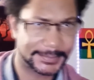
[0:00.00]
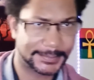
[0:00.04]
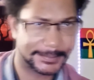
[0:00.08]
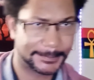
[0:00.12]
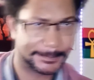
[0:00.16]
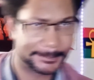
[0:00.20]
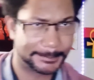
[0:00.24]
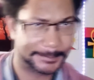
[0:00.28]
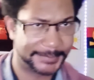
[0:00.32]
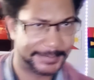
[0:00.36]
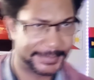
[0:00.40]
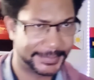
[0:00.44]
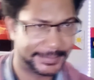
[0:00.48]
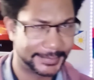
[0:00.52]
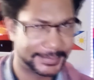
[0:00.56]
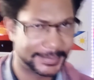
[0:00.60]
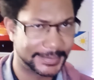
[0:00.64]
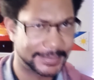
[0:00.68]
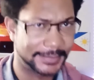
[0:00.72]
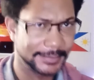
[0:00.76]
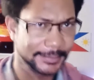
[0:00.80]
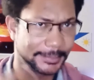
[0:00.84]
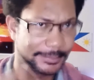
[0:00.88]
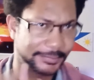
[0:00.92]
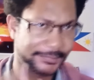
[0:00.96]
Being
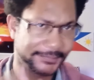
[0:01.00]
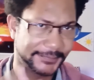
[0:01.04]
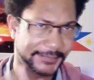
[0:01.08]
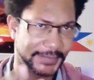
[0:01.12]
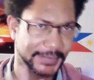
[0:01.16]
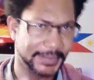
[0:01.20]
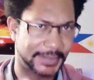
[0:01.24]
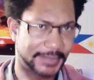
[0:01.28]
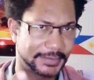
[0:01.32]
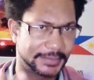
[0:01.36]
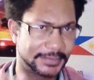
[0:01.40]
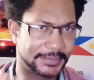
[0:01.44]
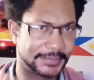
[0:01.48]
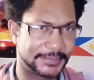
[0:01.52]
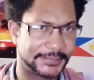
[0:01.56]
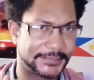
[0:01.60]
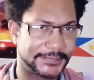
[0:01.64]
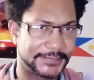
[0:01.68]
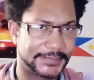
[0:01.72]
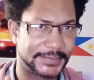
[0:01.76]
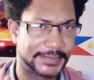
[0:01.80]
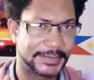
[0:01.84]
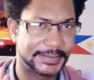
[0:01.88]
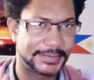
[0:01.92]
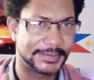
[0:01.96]
kind of
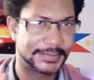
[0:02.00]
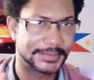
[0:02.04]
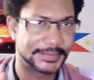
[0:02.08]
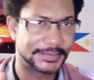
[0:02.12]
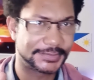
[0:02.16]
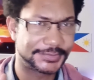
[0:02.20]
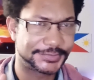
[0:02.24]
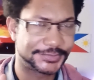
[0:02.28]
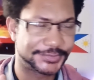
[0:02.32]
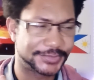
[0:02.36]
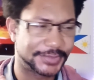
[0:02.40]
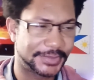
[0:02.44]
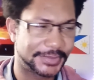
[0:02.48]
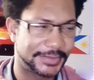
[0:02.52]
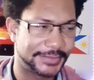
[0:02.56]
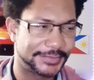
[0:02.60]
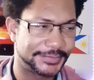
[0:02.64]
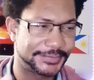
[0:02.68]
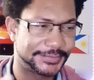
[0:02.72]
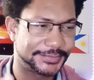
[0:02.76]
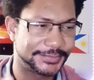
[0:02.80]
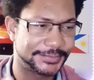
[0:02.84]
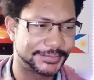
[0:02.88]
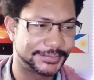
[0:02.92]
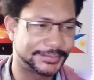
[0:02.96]
provocative and trying
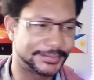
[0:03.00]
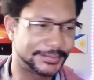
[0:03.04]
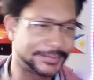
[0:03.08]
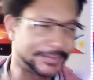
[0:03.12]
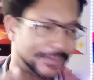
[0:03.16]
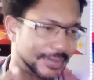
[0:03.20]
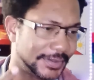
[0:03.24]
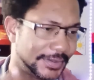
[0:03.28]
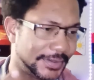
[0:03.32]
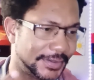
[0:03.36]
to